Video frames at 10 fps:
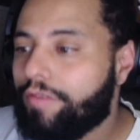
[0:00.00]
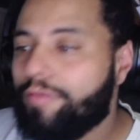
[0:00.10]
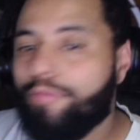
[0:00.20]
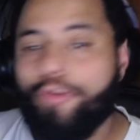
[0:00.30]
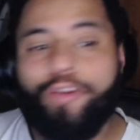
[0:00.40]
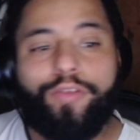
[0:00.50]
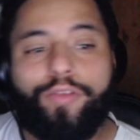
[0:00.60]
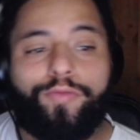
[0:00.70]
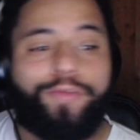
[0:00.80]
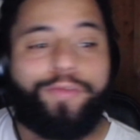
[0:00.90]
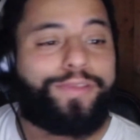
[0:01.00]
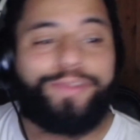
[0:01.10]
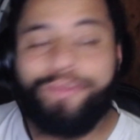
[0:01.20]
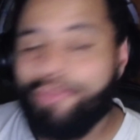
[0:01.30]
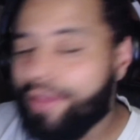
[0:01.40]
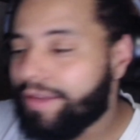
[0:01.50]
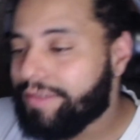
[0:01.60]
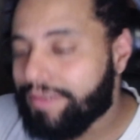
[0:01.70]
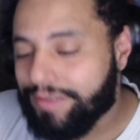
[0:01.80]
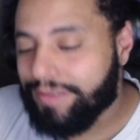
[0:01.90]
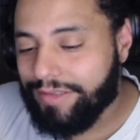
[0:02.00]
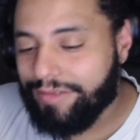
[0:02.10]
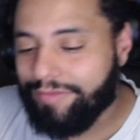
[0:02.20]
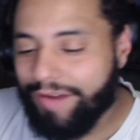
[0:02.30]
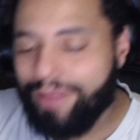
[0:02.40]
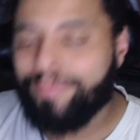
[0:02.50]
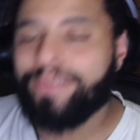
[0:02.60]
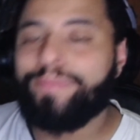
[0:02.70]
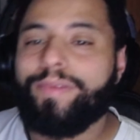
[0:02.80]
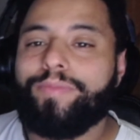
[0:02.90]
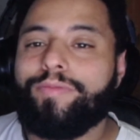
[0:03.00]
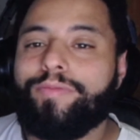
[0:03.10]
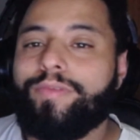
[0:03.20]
We're on the road to 2k subscribers, people.